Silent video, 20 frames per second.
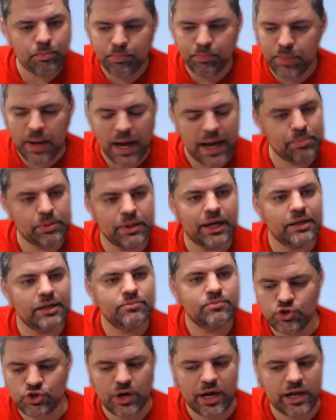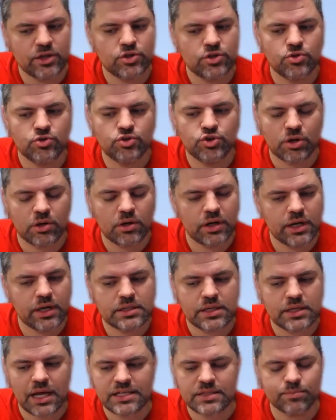pipeline, trying to
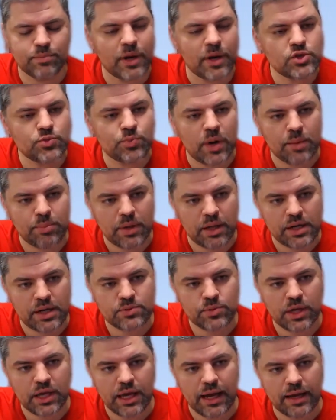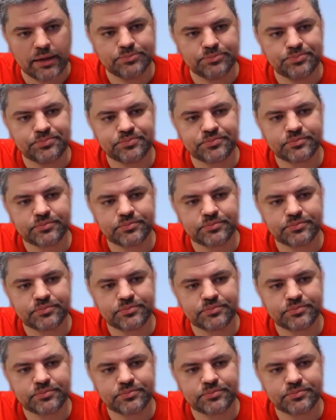generate as much pipeline as we can